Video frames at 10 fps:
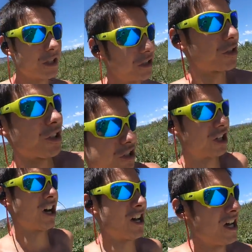muddy
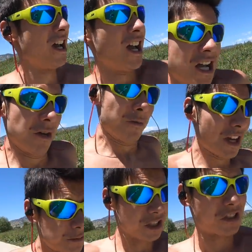trail.
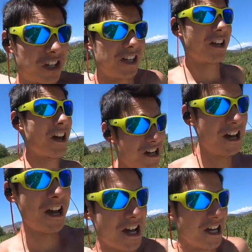That being said,
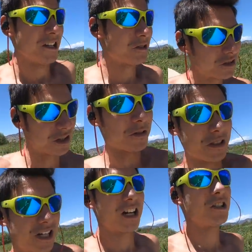you still get
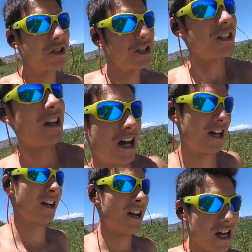really dehydrated.
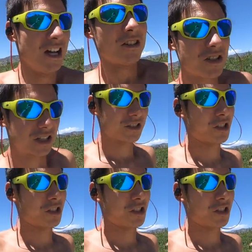There's a lot of